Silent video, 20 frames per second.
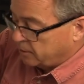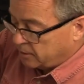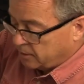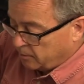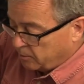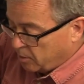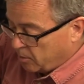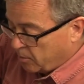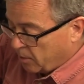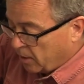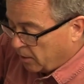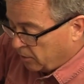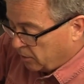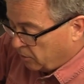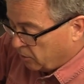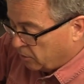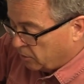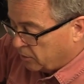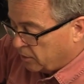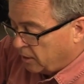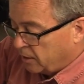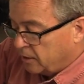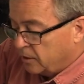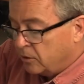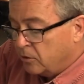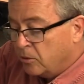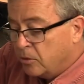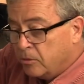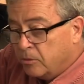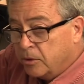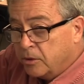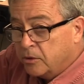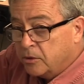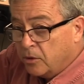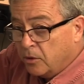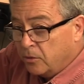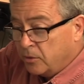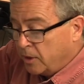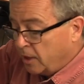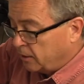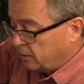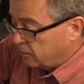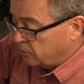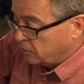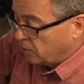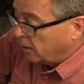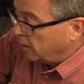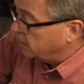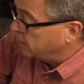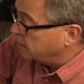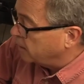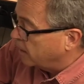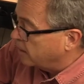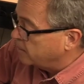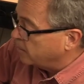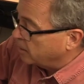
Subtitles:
some of the polyurethane into it, which slowed down the drying time.